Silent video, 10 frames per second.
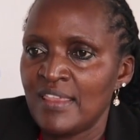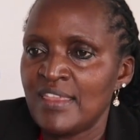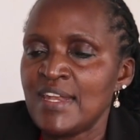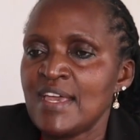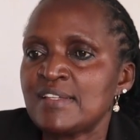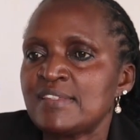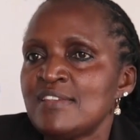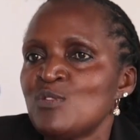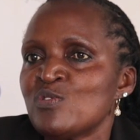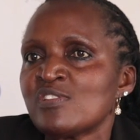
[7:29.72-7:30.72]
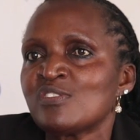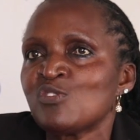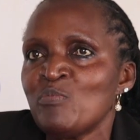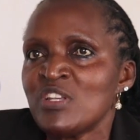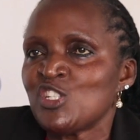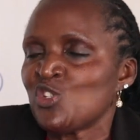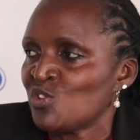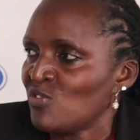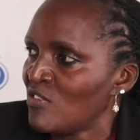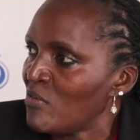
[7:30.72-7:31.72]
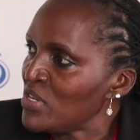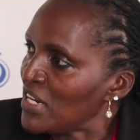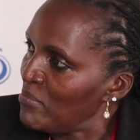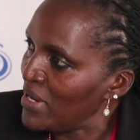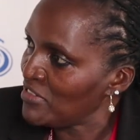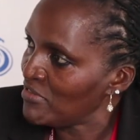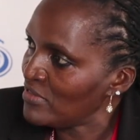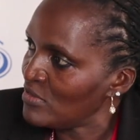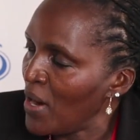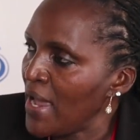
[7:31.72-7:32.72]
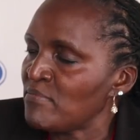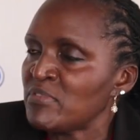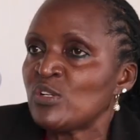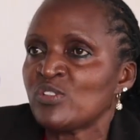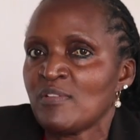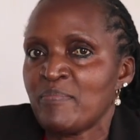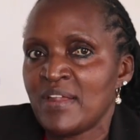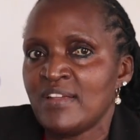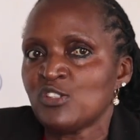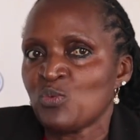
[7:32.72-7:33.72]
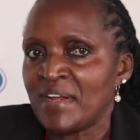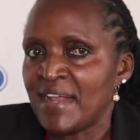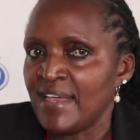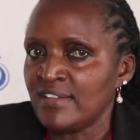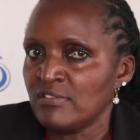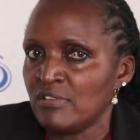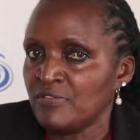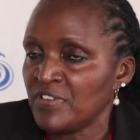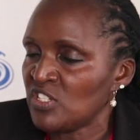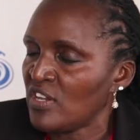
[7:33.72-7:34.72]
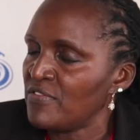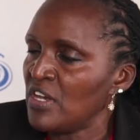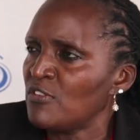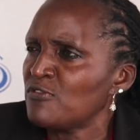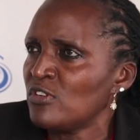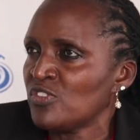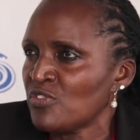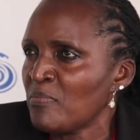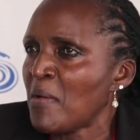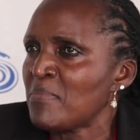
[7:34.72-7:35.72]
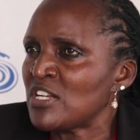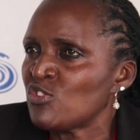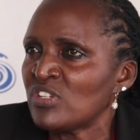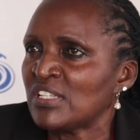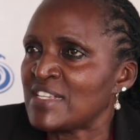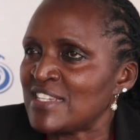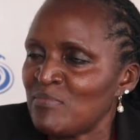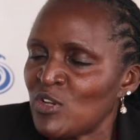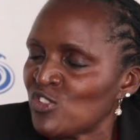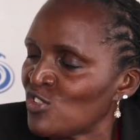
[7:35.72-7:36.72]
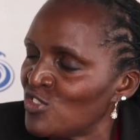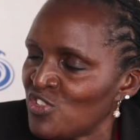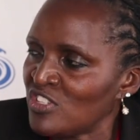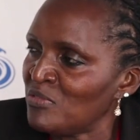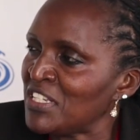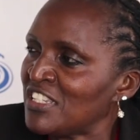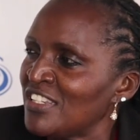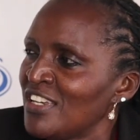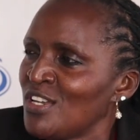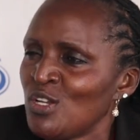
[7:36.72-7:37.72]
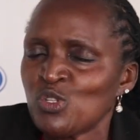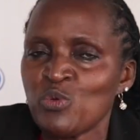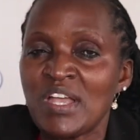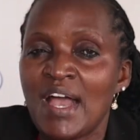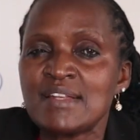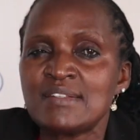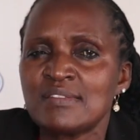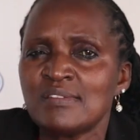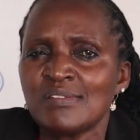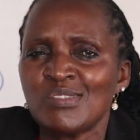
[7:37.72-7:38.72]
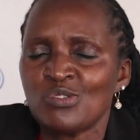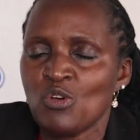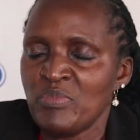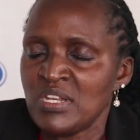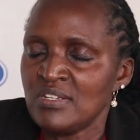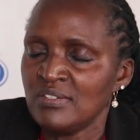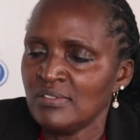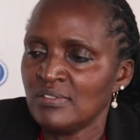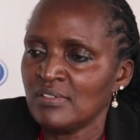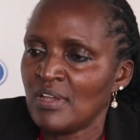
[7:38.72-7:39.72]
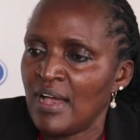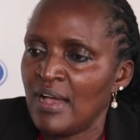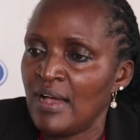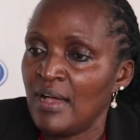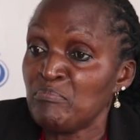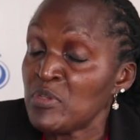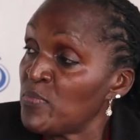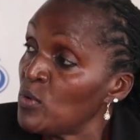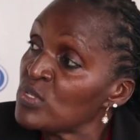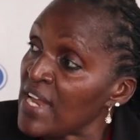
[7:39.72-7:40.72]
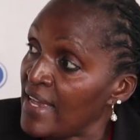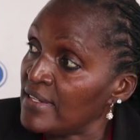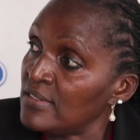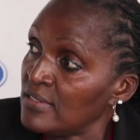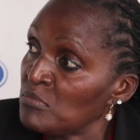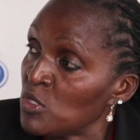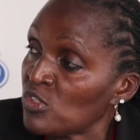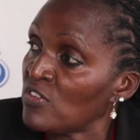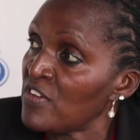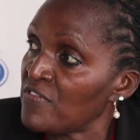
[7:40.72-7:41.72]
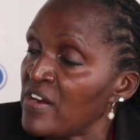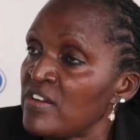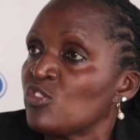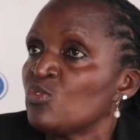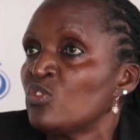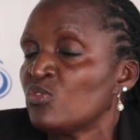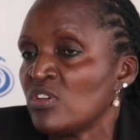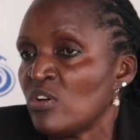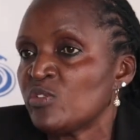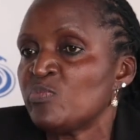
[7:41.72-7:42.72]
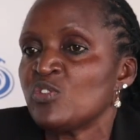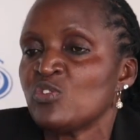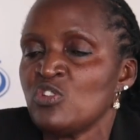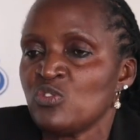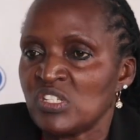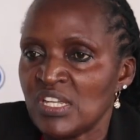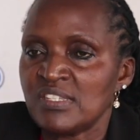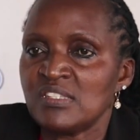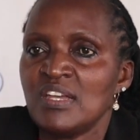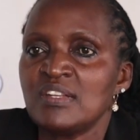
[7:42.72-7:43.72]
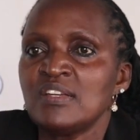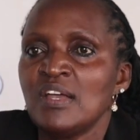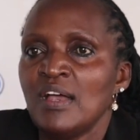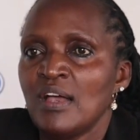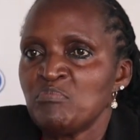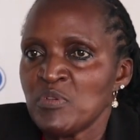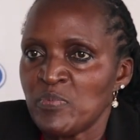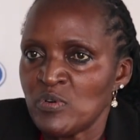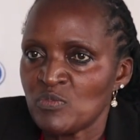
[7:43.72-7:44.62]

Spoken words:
the next thing was so many children were being abandoned. Why? Because the parents were dying of HIV. And of course, remember during that time, there was no treatment. So we had so many people who died because of the virus. You go to the hospital, you're tested, people